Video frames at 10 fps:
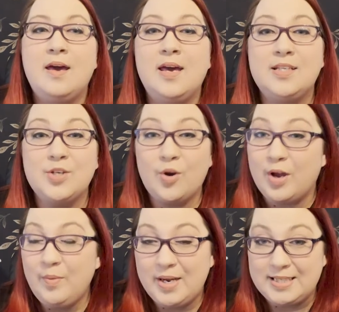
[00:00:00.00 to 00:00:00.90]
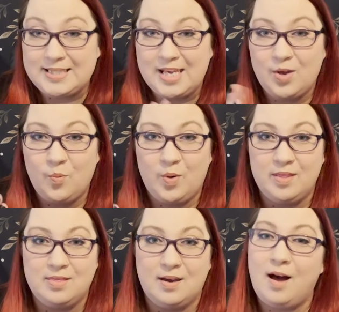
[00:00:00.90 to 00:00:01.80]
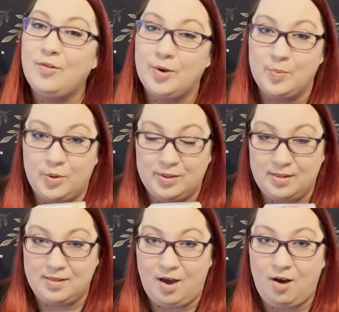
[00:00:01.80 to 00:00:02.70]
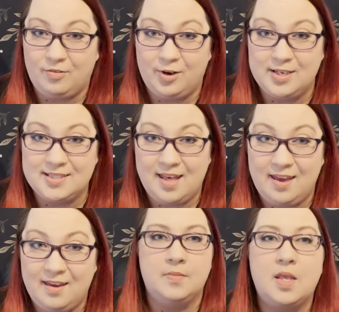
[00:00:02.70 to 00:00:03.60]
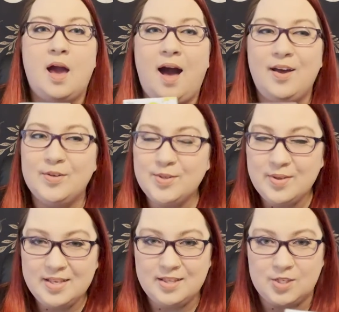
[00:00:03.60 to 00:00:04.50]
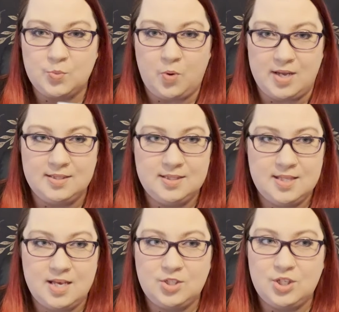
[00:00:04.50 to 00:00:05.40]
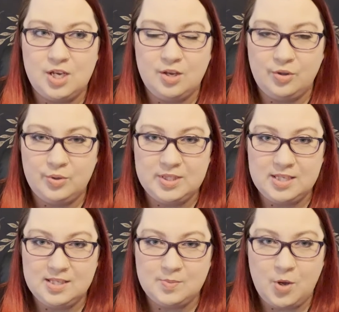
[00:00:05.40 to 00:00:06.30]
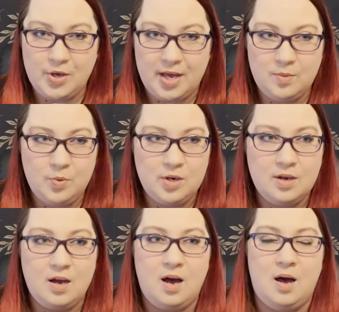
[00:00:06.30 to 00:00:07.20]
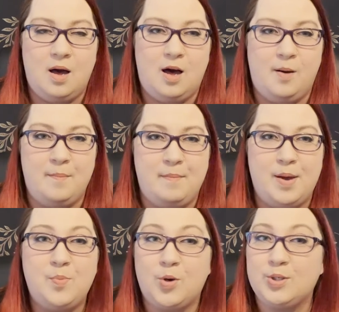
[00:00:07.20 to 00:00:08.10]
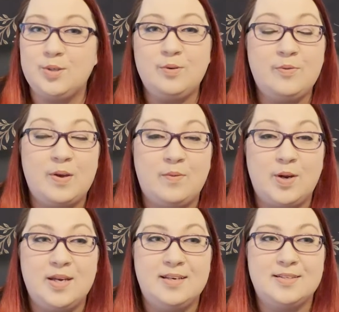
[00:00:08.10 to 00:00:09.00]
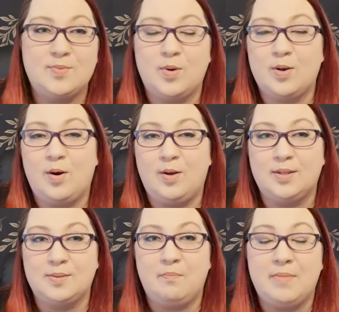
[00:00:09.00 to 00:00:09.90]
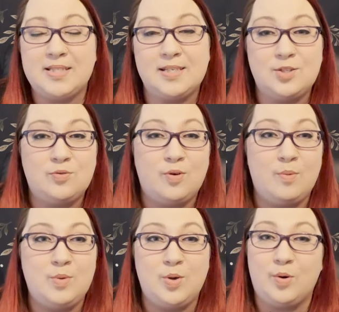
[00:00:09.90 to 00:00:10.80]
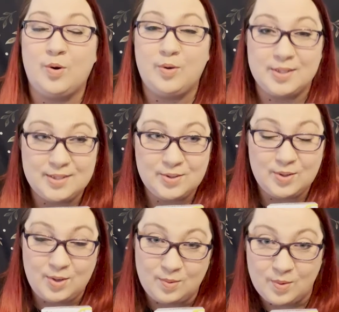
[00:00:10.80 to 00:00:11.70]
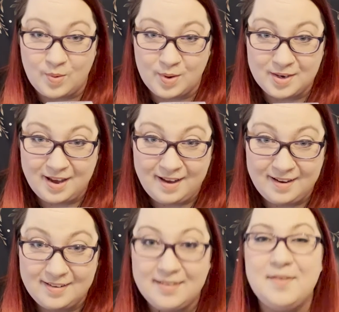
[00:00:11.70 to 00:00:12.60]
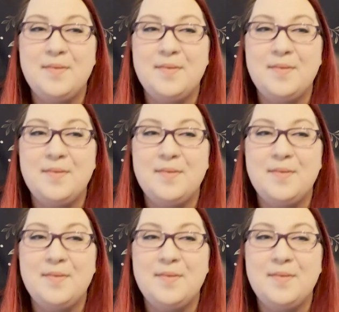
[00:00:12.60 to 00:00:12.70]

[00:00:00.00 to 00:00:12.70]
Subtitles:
It's a great way to see what the coloring book that they offer is like. I also like the spreads that she includes in the small guidebook. My personal favorite is one called Message from Your Crystal Unicorn Guide.